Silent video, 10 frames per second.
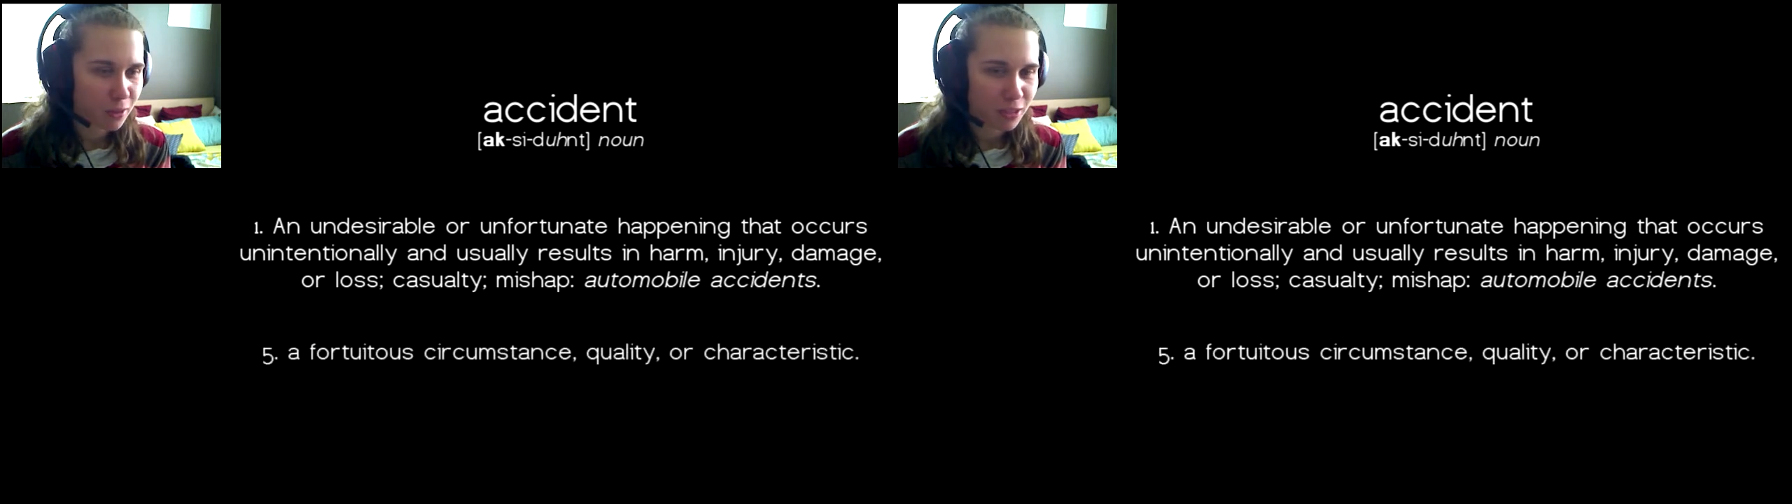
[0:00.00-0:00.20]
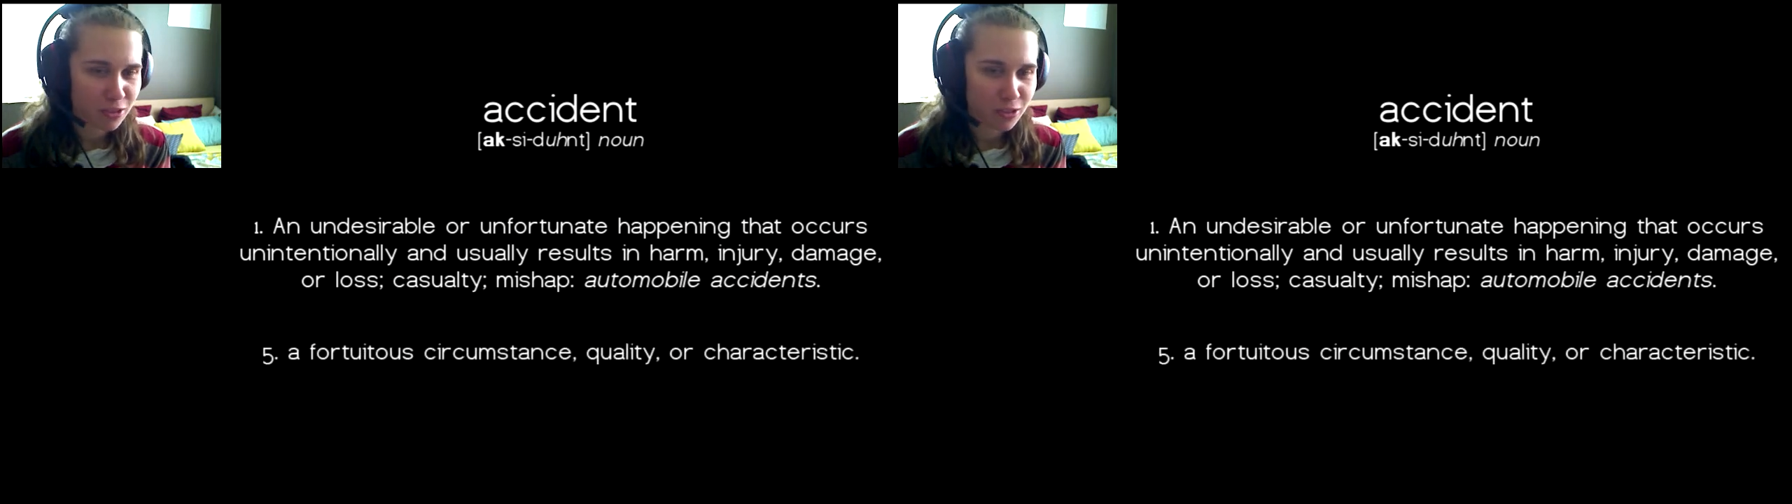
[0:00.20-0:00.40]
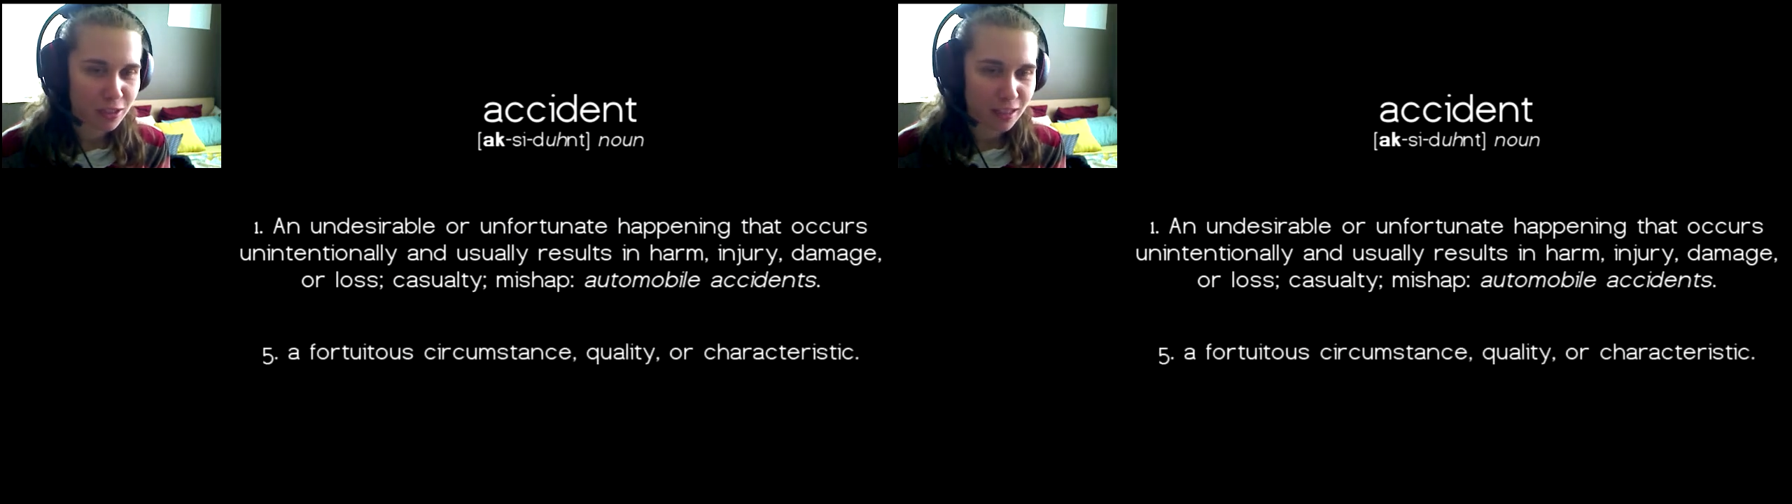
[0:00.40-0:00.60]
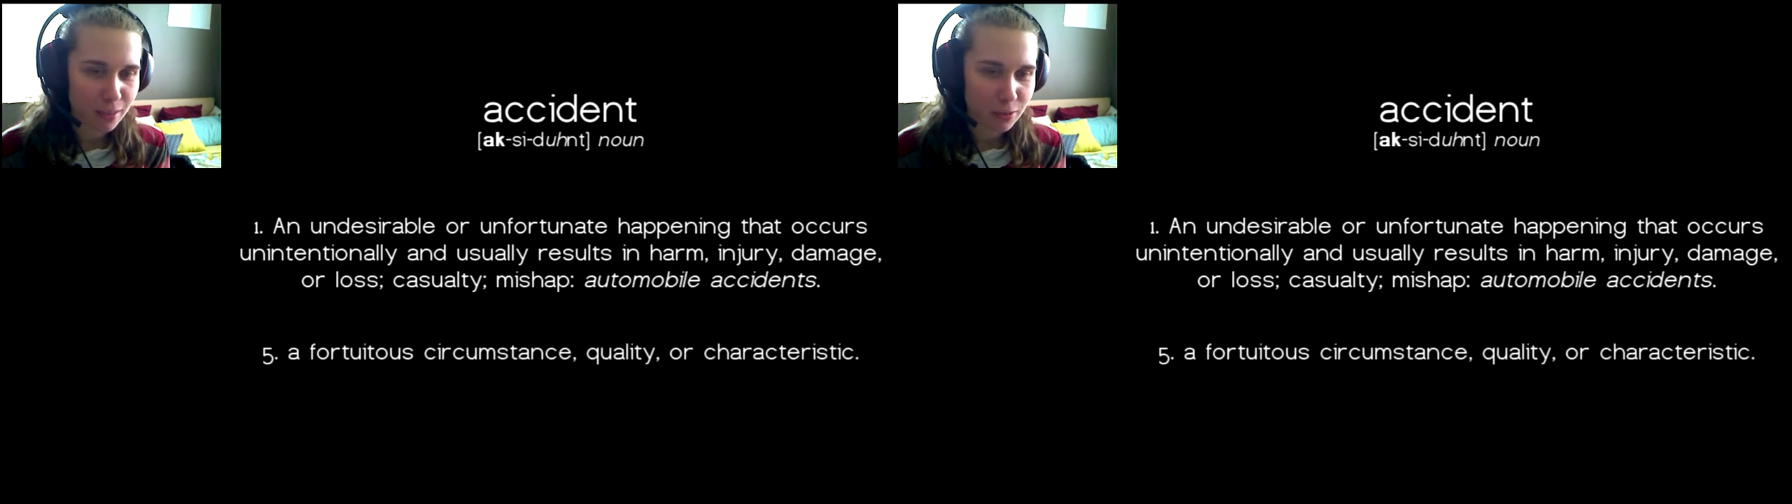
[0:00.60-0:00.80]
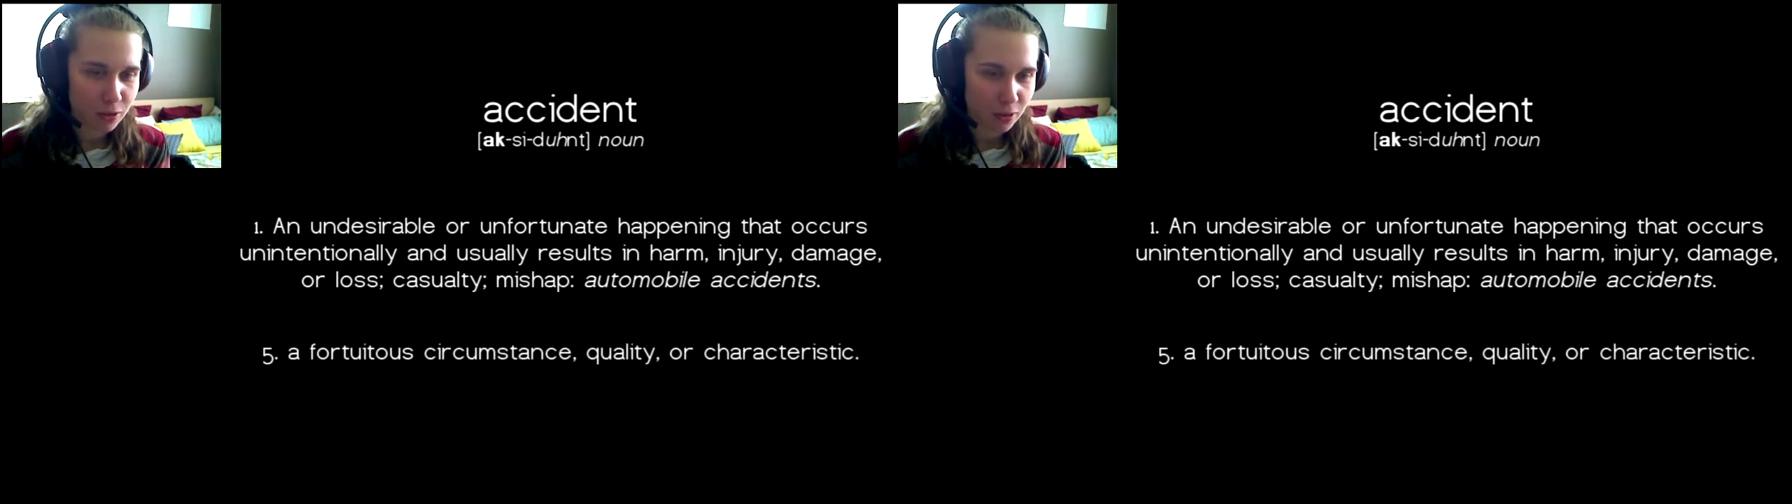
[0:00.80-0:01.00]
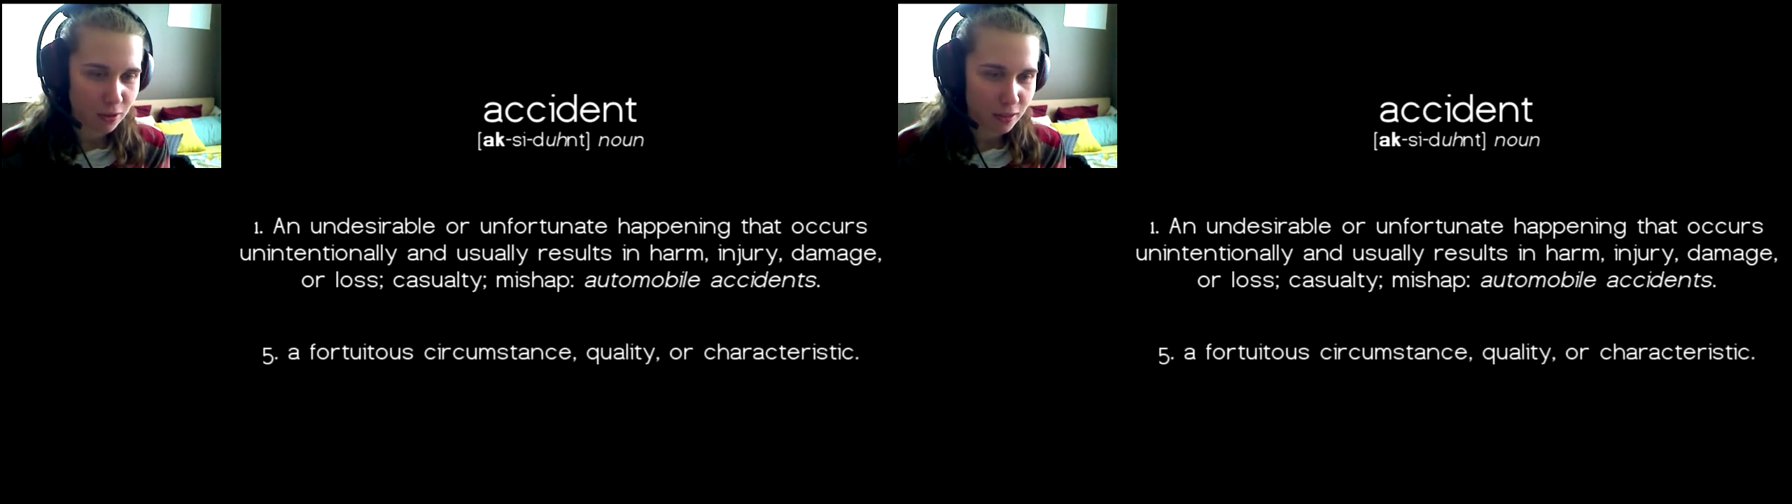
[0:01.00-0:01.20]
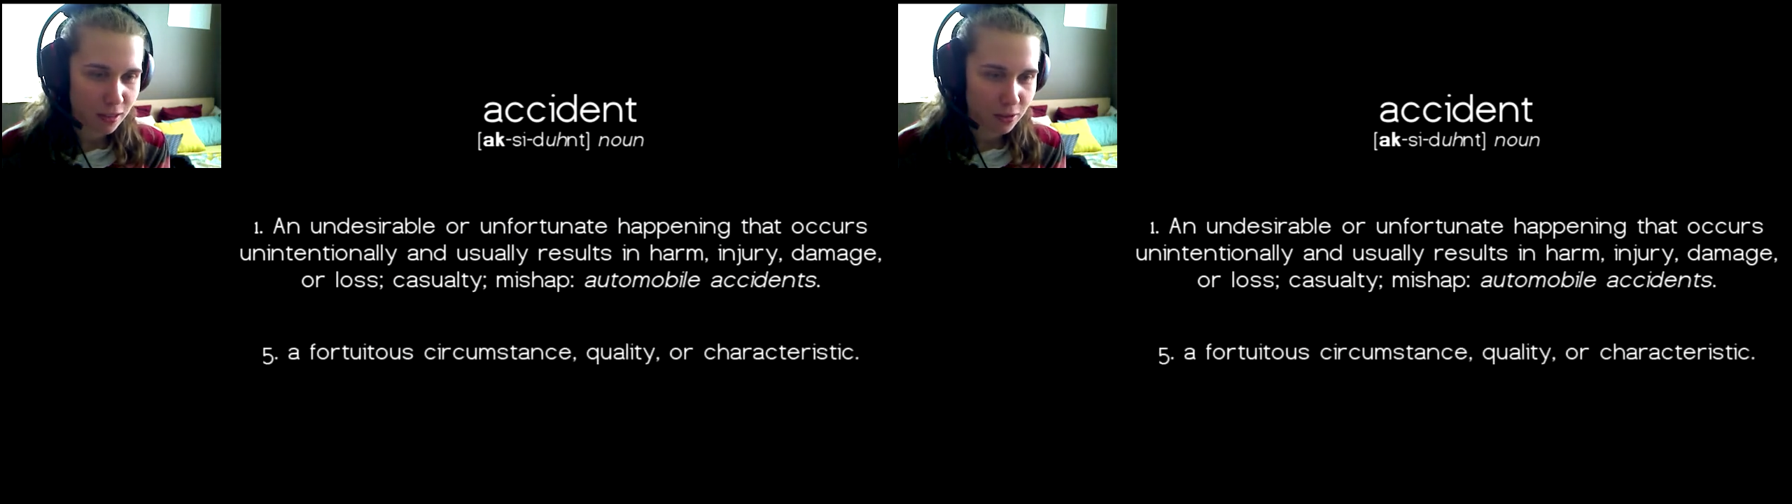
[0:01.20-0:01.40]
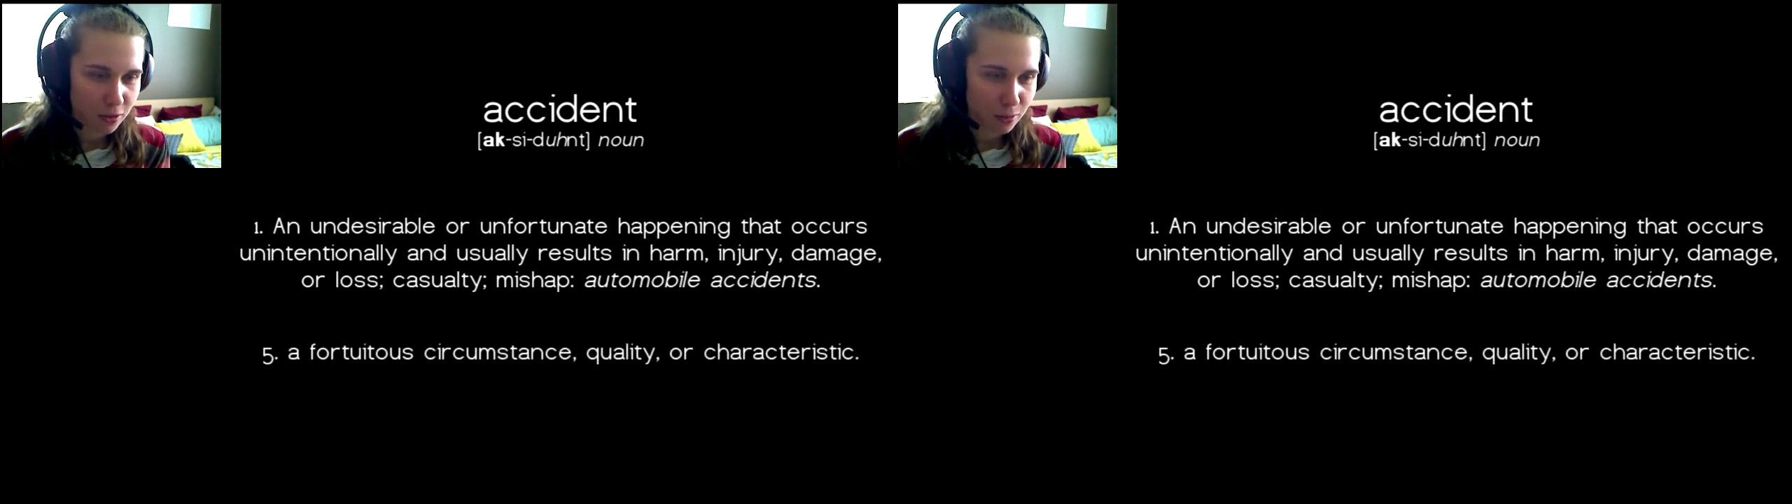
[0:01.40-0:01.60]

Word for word: injury, damage, or loss, casualty,